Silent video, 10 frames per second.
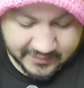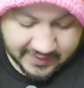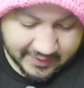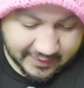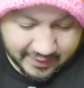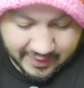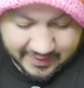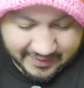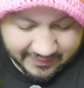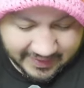All right,
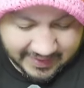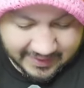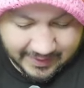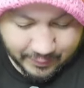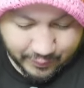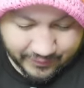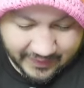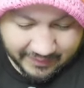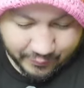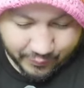definitely got a
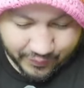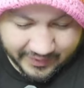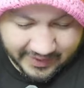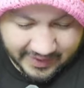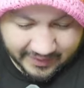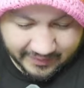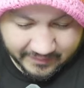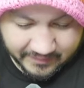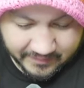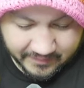9.5 or 10,
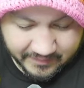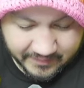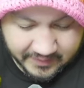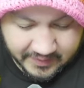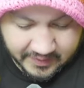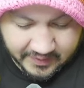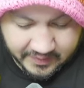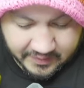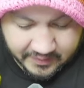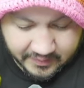
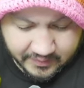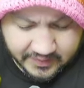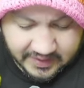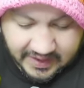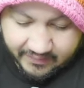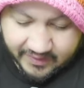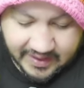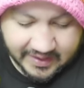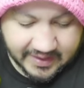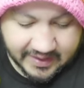which I haven't
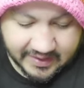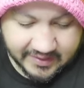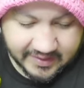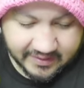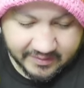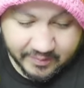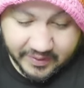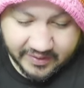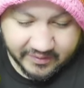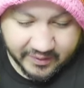gotten any 10s,
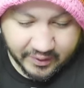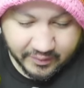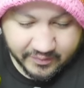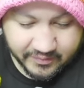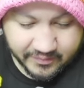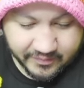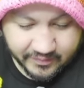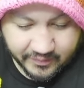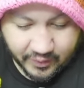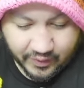but you know,
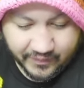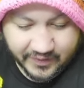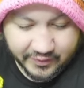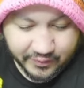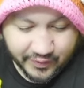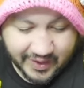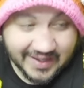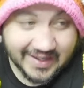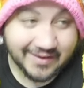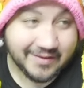artificial
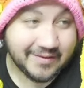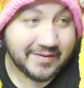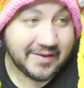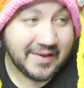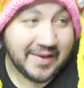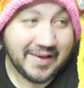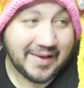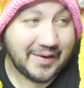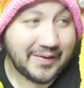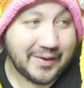grading.
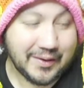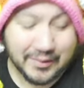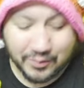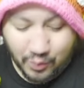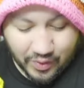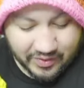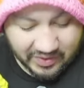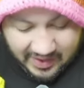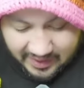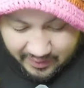If there is one
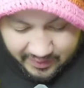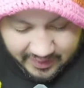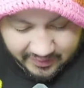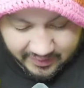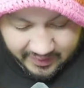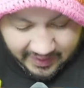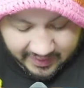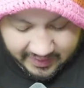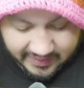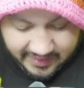thing, you're not
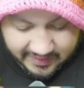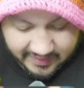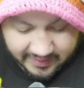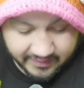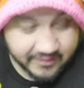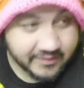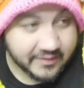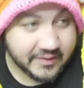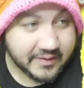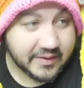gonna get that 10.
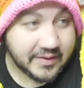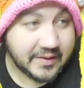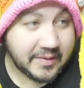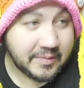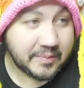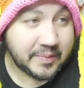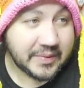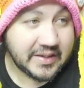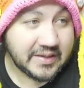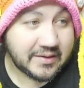
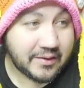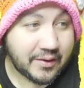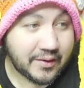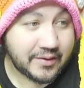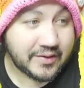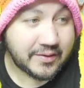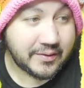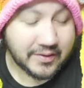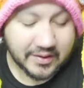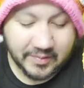But these cards
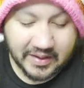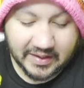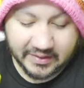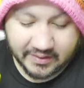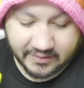do look amazing.